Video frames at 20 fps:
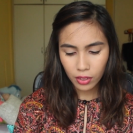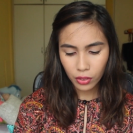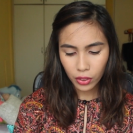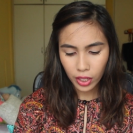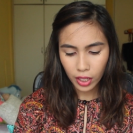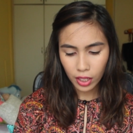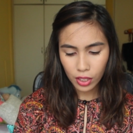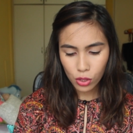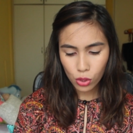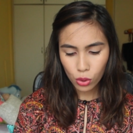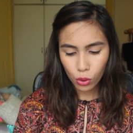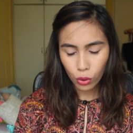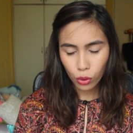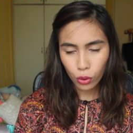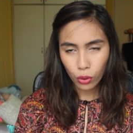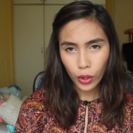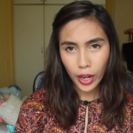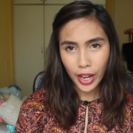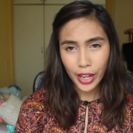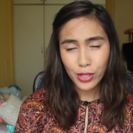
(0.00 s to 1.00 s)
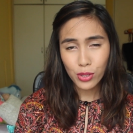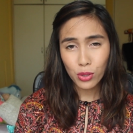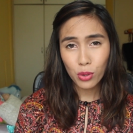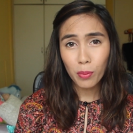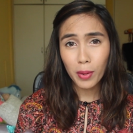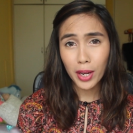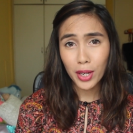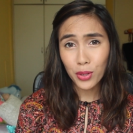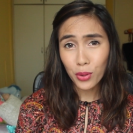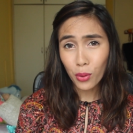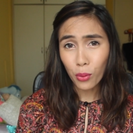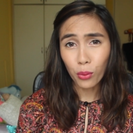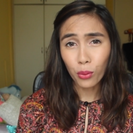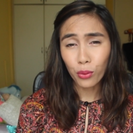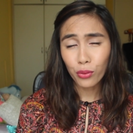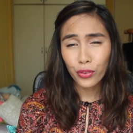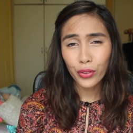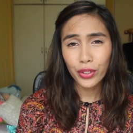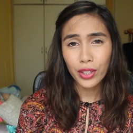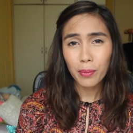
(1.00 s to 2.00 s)
okay so as you may
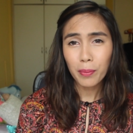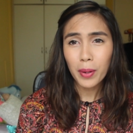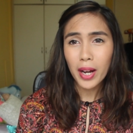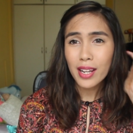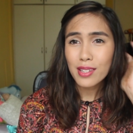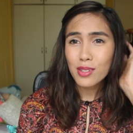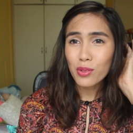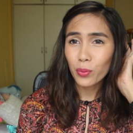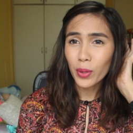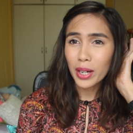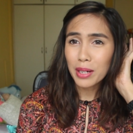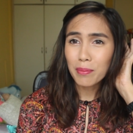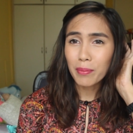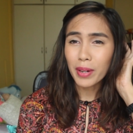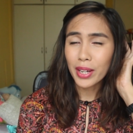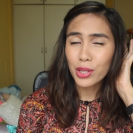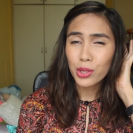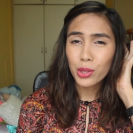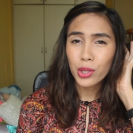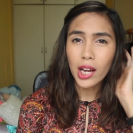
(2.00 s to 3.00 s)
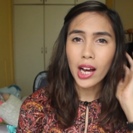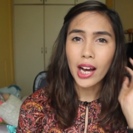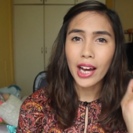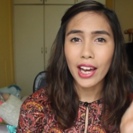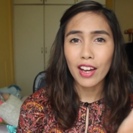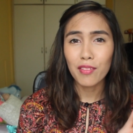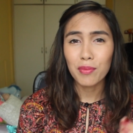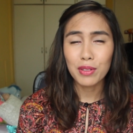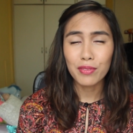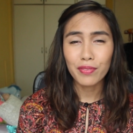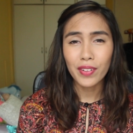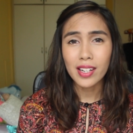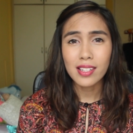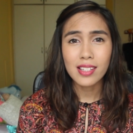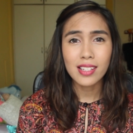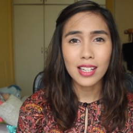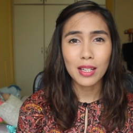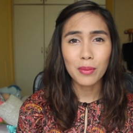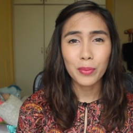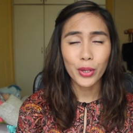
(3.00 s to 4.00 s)
know for the past one month I have been
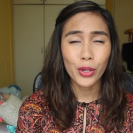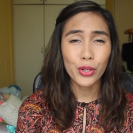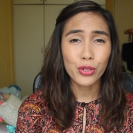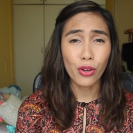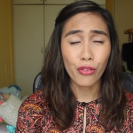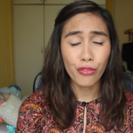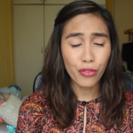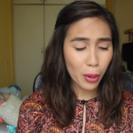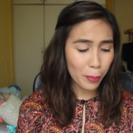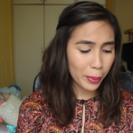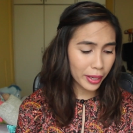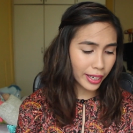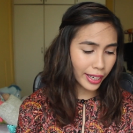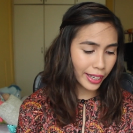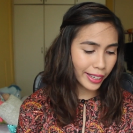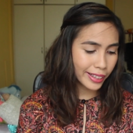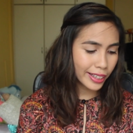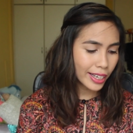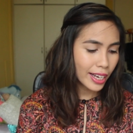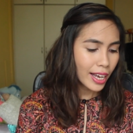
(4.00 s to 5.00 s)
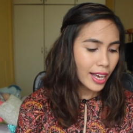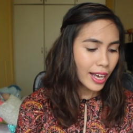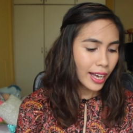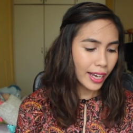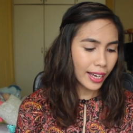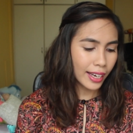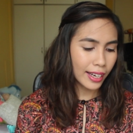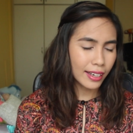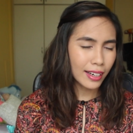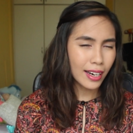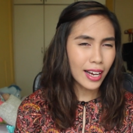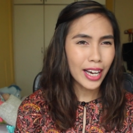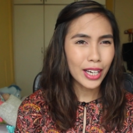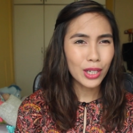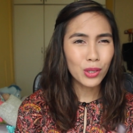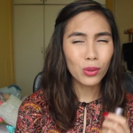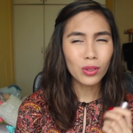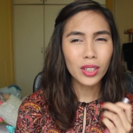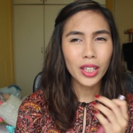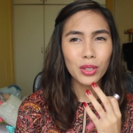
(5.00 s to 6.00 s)
fasting because of Ramadan and
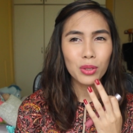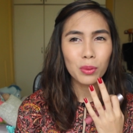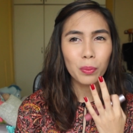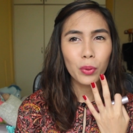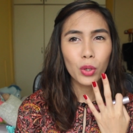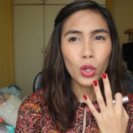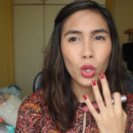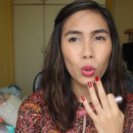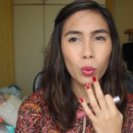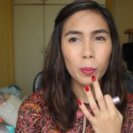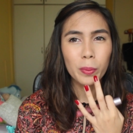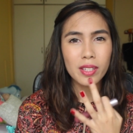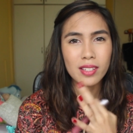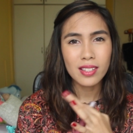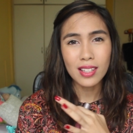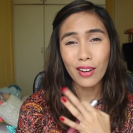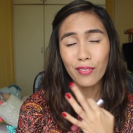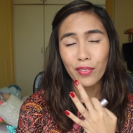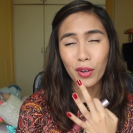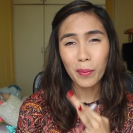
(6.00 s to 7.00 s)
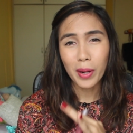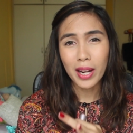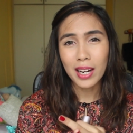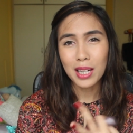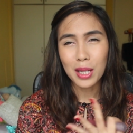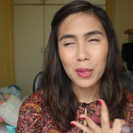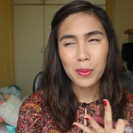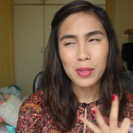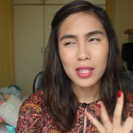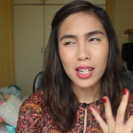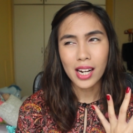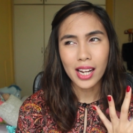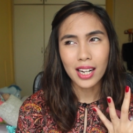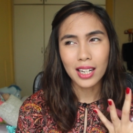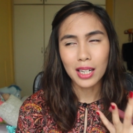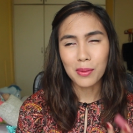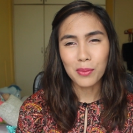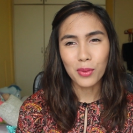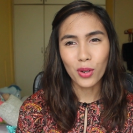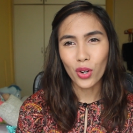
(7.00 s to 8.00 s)
I don't like to put gloopy stuff on my lips like
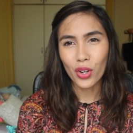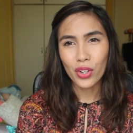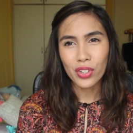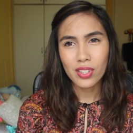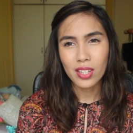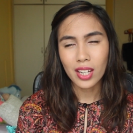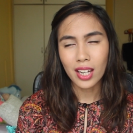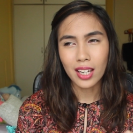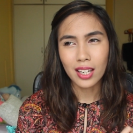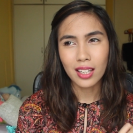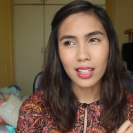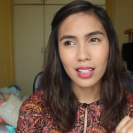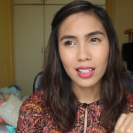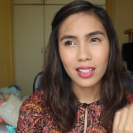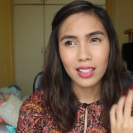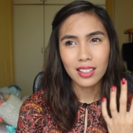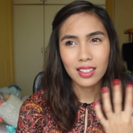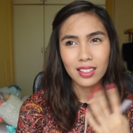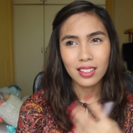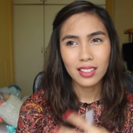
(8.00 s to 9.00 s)
lip gloss and